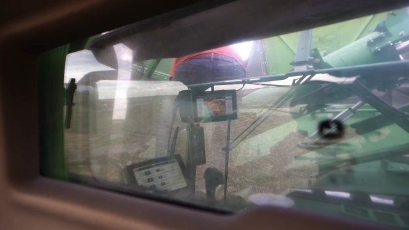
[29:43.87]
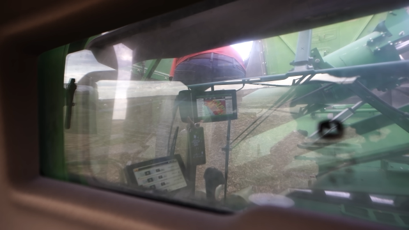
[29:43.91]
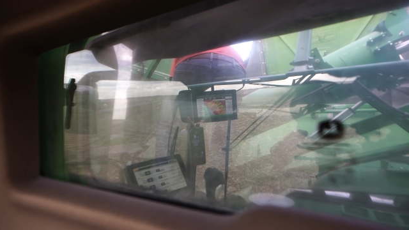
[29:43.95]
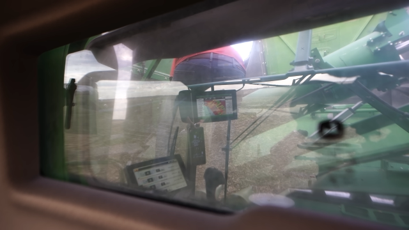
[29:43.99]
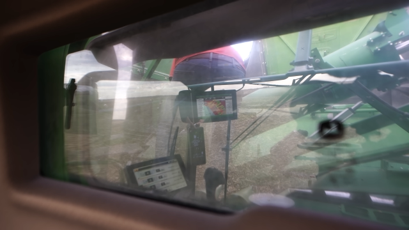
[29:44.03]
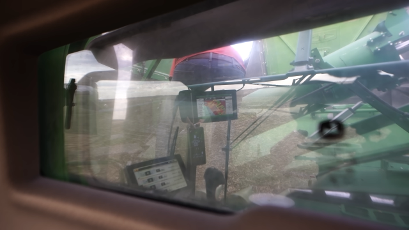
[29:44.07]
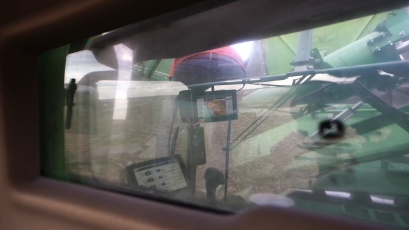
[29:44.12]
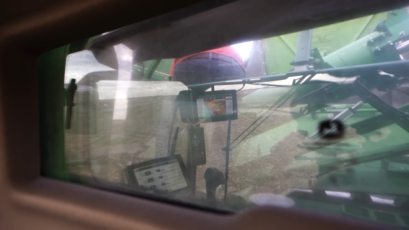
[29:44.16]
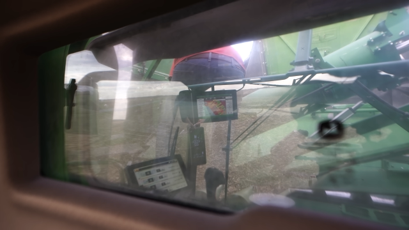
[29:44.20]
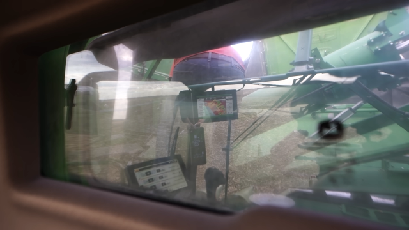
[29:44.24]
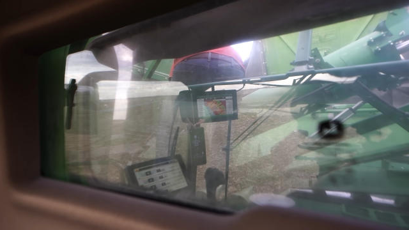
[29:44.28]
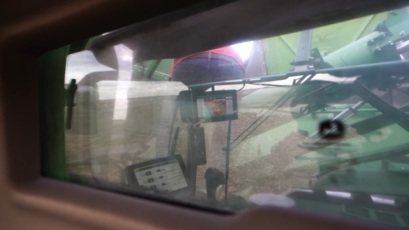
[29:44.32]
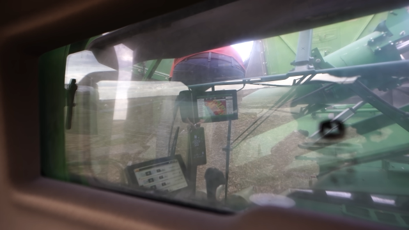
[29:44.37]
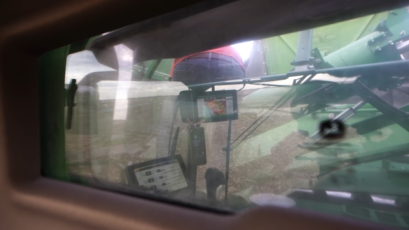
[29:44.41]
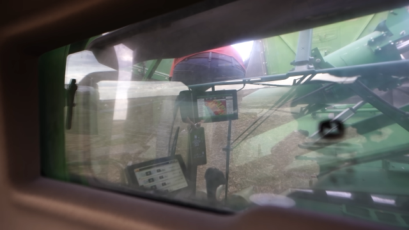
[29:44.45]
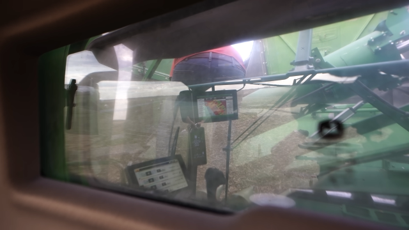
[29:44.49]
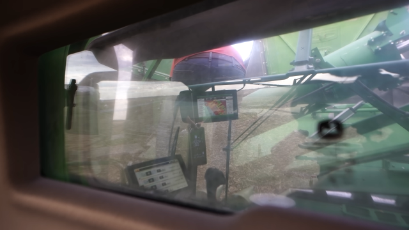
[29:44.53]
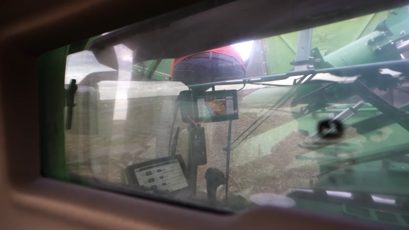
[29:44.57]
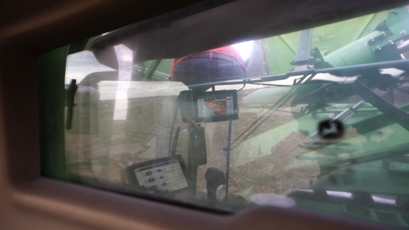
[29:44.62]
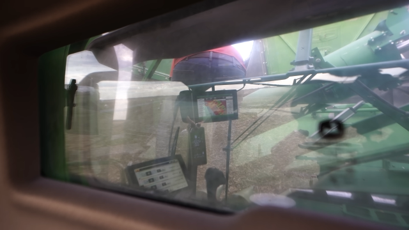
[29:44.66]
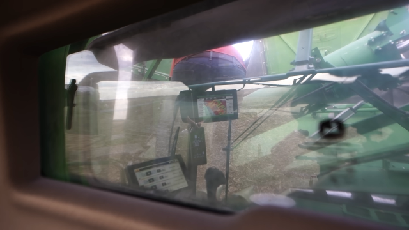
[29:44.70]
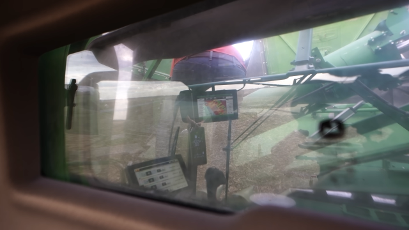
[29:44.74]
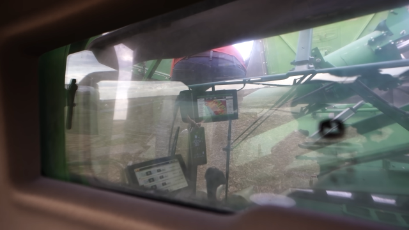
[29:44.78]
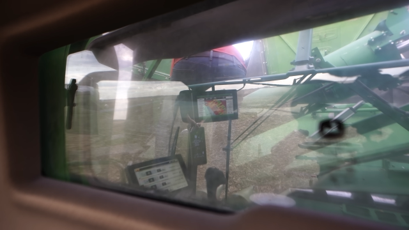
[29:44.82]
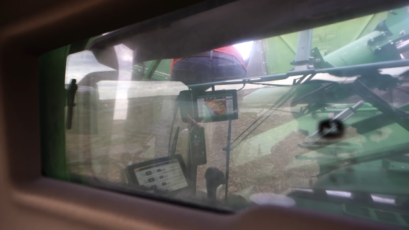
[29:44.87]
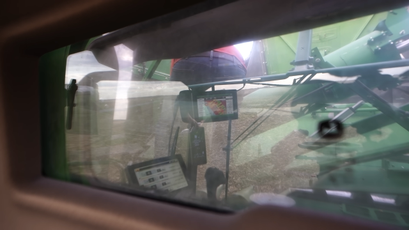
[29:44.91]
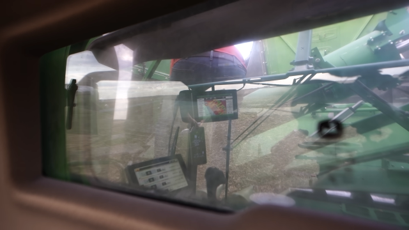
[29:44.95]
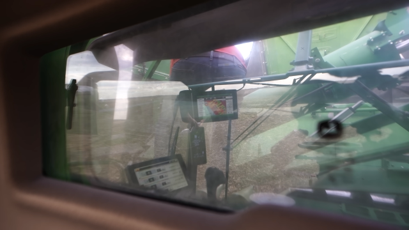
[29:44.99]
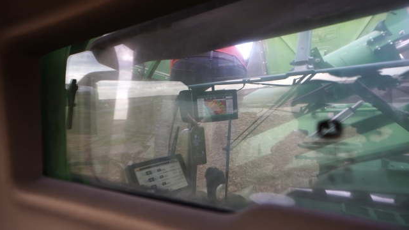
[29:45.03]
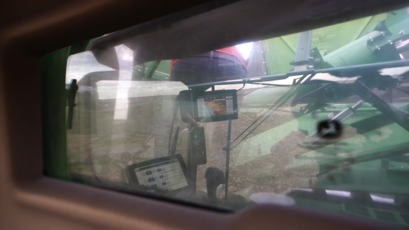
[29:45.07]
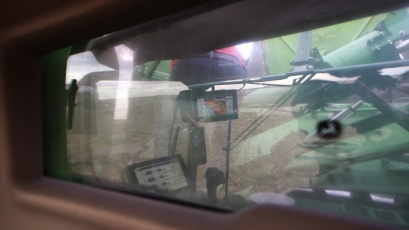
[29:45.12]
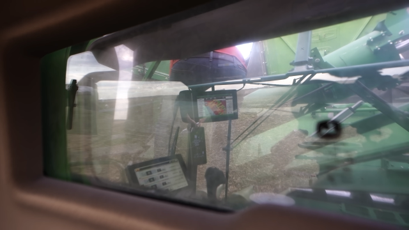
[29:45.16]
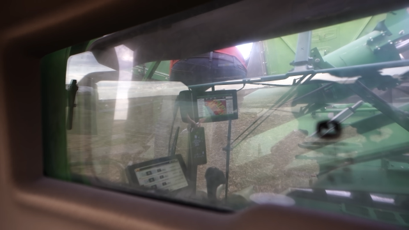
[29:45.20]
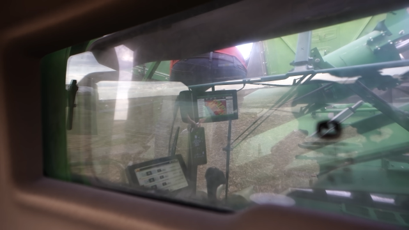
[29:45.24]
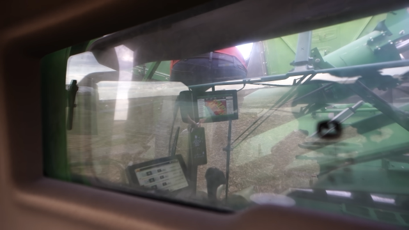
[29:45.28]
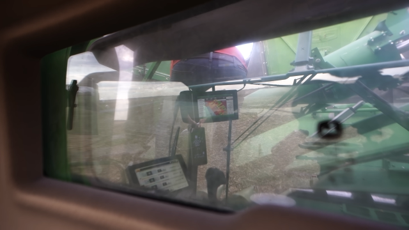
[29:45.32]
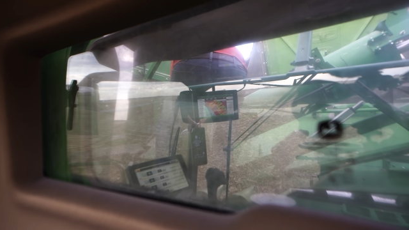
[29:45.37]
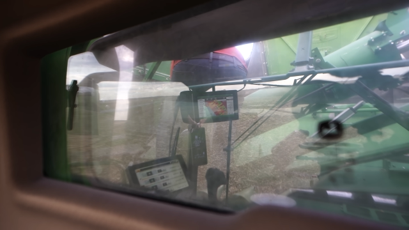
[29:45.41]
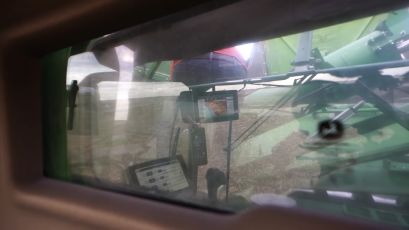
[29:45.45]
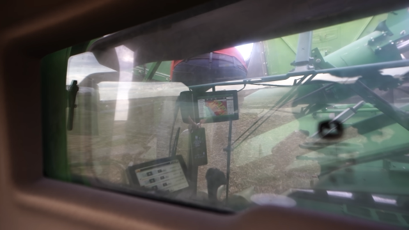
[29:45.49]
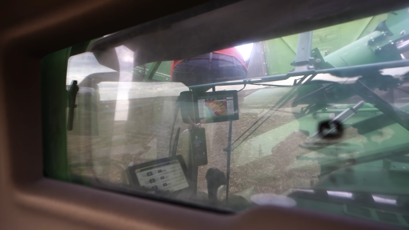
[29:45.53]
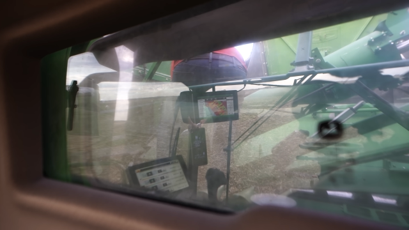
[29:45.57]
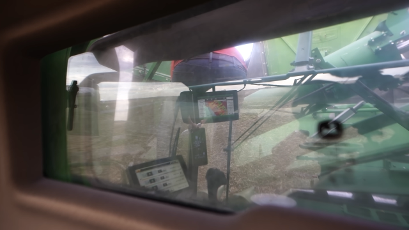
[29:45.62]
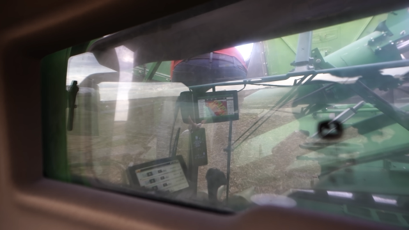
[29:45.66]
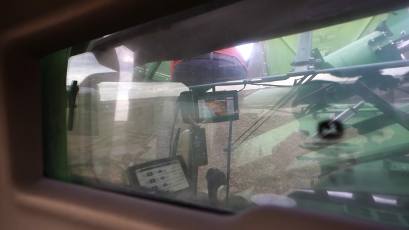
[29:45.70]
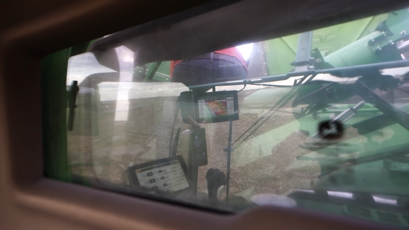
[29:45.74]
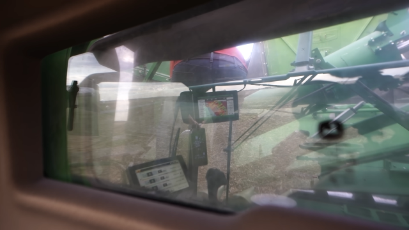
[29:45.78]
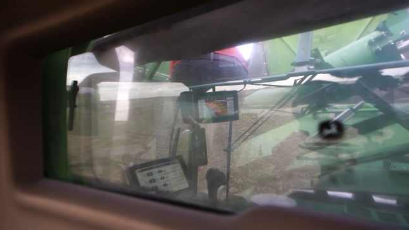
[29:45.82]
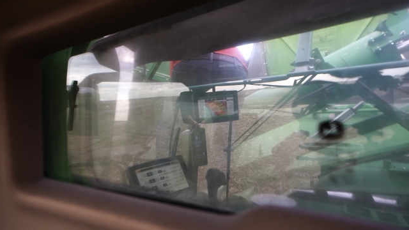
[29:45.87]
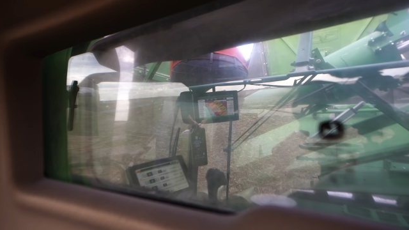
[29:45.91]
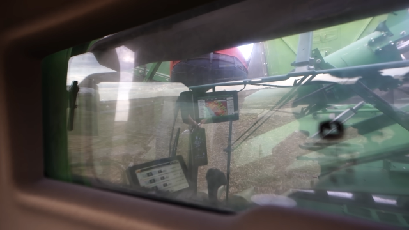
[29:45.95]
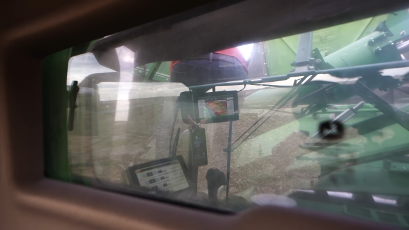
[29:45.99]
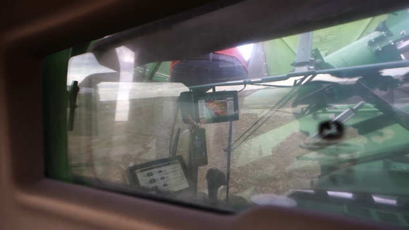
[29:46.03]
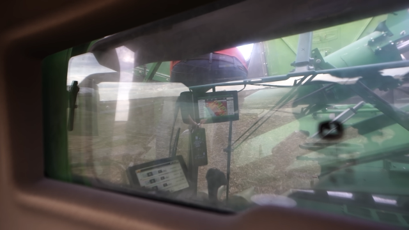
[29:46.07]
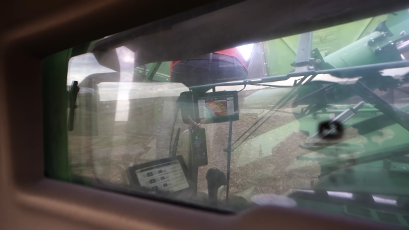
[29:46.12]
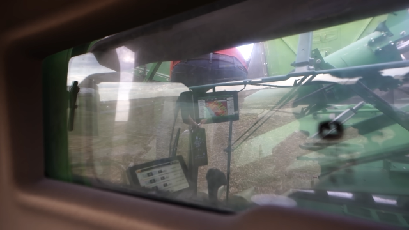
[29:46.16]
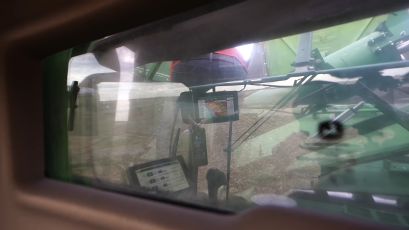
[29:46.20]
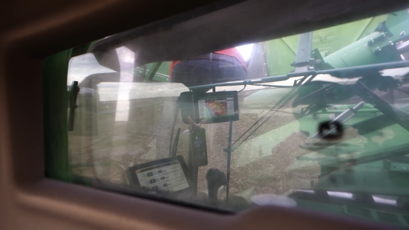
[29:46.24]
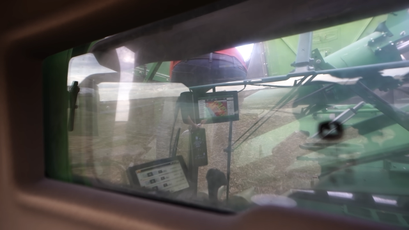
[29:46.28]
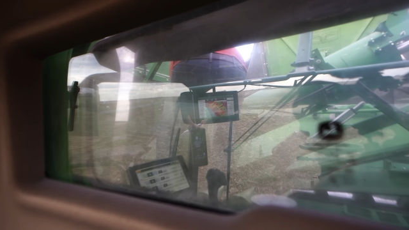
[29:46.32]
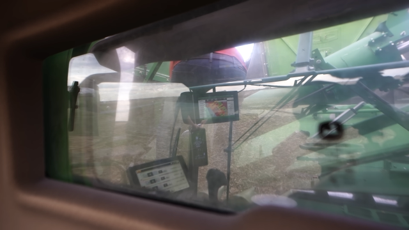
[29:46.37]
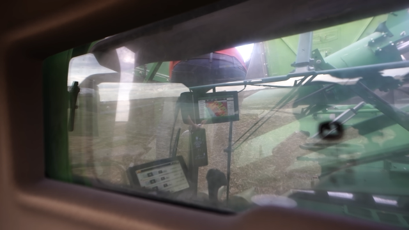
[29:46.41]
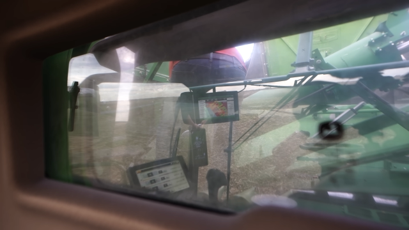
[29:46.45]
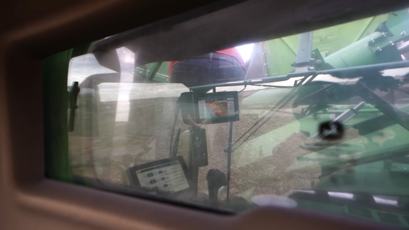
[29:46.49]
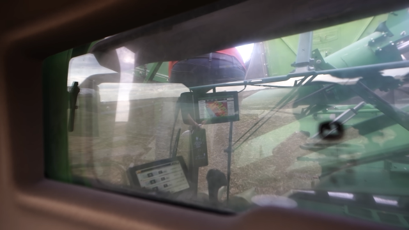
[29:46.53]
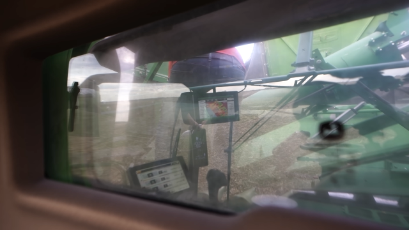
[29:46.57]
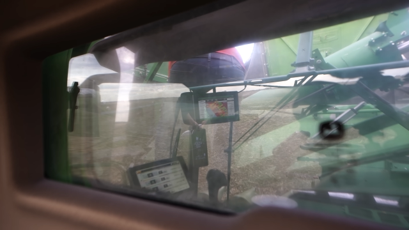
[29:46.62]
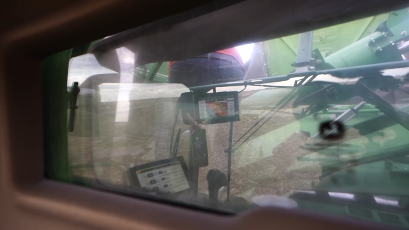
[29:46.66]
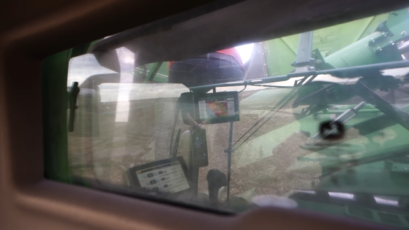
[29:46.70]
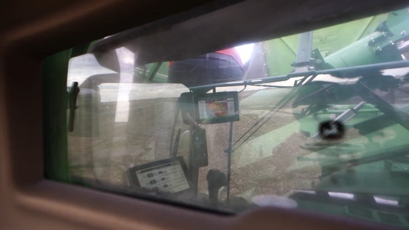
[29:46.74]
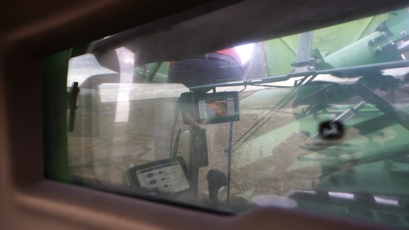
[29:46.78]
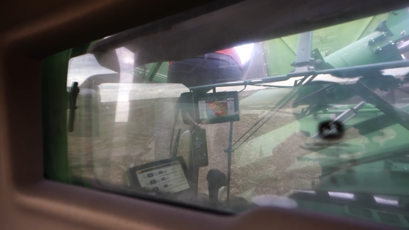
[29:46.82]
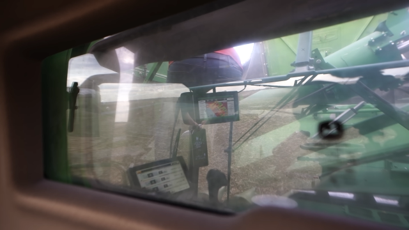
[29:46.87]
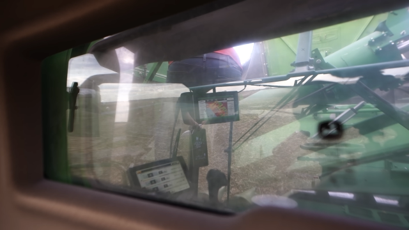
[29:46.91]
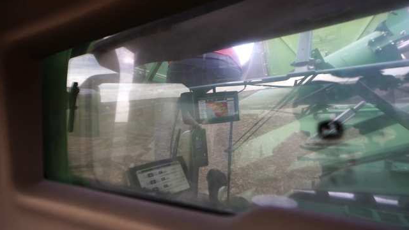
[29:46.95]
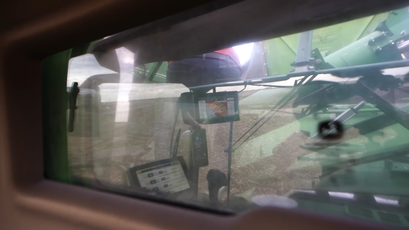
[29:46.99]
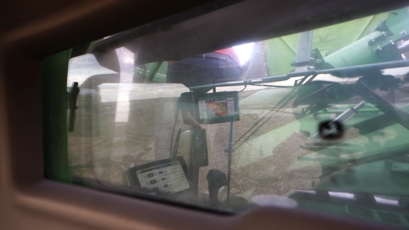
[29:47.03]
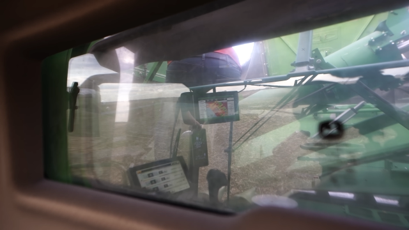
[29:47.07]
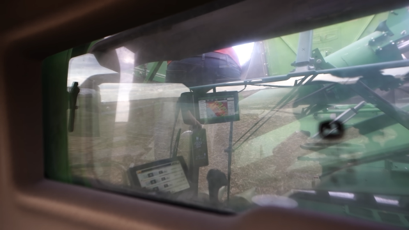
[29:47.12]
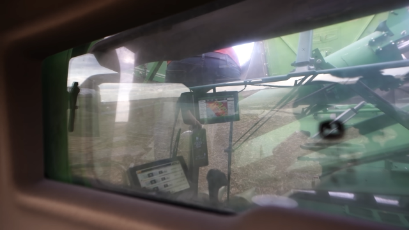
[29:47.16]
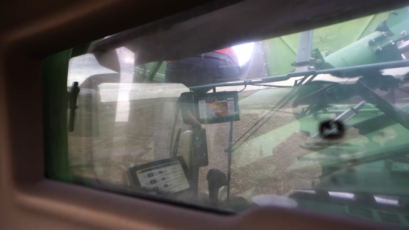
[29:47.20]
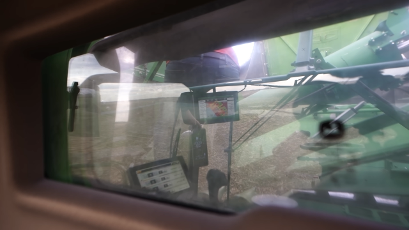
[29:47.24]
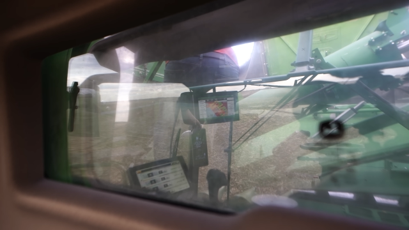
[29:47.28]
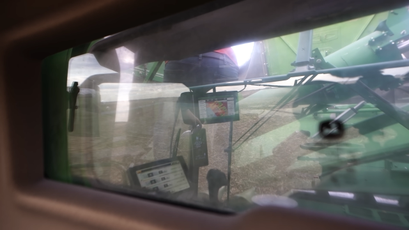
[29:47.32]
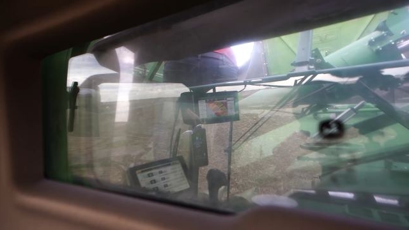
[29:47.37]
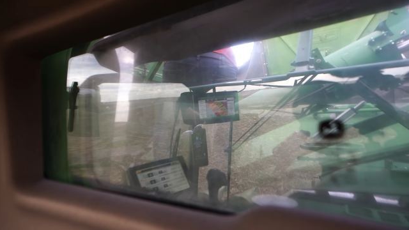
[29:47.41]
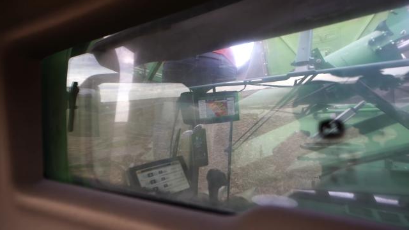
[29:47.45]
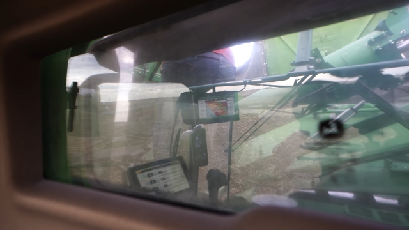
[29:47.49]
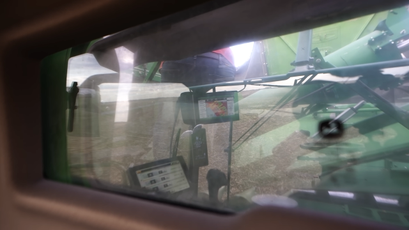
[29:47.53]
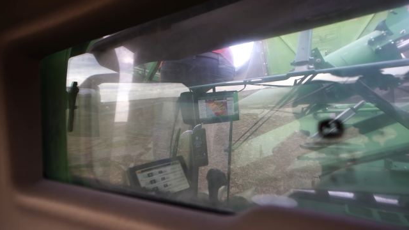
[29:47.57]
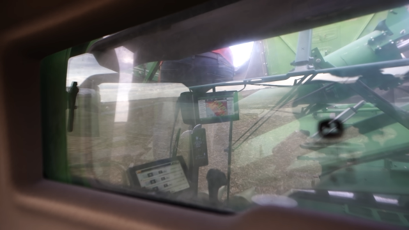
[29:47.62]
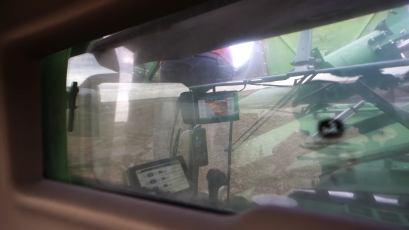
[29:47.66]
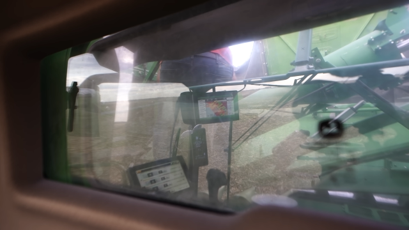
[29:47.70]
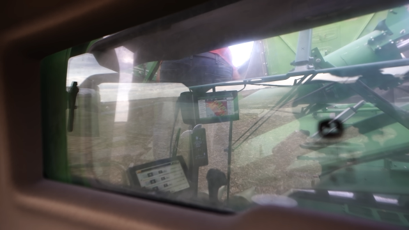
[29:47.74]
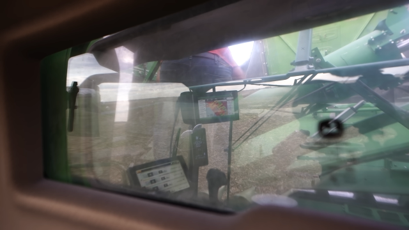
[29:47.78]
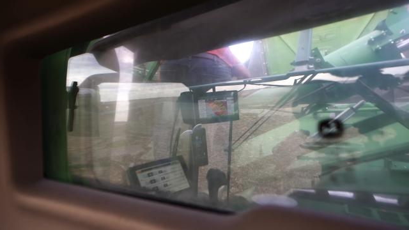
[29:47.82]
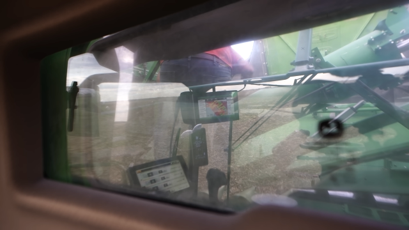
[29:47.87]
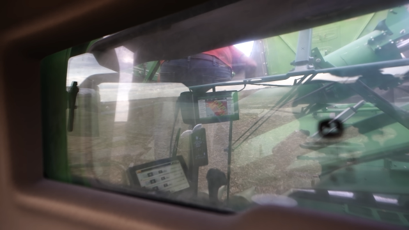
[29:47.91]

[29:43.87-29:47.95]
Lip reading: No face is visible, so there are no lips to read.